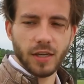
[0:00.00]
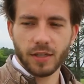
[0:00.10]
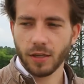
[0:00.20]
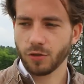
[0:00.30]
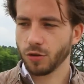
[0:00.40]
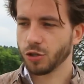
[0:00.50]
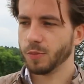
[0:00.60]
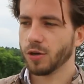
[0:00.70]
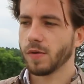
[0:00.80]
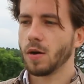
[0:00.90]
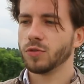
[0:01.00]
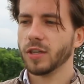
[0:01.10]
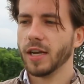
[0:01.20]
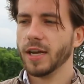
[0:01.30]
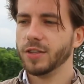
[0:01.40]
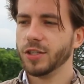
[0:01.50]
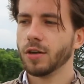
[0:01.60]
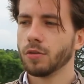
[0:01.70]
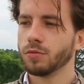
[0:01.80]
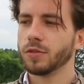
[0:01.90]
it has cost me around
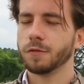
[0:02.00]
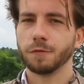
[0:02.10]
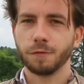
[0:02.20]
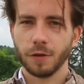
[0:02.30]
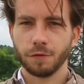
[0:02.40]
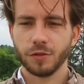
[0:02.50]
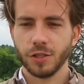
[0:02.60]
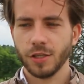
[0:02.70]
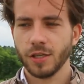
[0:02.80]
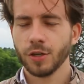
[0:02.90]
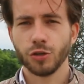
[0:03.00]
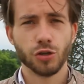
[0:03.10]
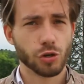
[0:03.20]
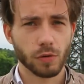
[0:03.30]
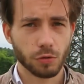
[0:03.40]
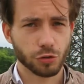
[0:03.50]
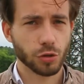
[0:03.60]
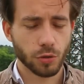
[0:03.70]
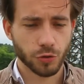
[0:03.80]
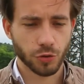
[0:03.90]
1850 euros
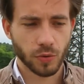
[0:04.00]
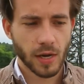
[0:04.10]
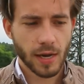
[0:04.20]
total.